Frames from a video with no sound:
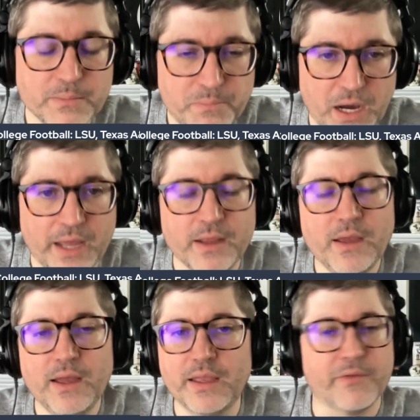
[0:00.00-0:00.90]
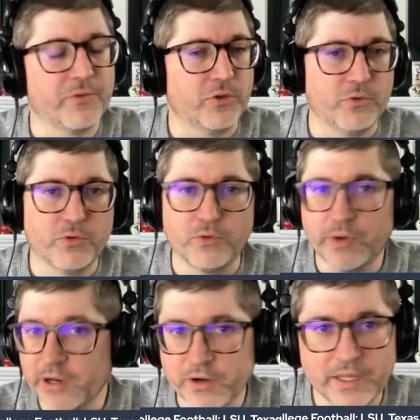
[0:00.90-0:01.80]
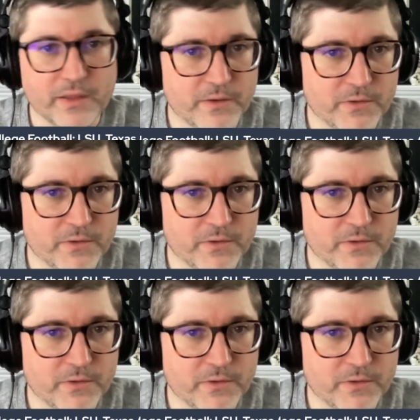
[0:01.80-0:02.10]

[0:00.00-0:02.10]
but if you hear any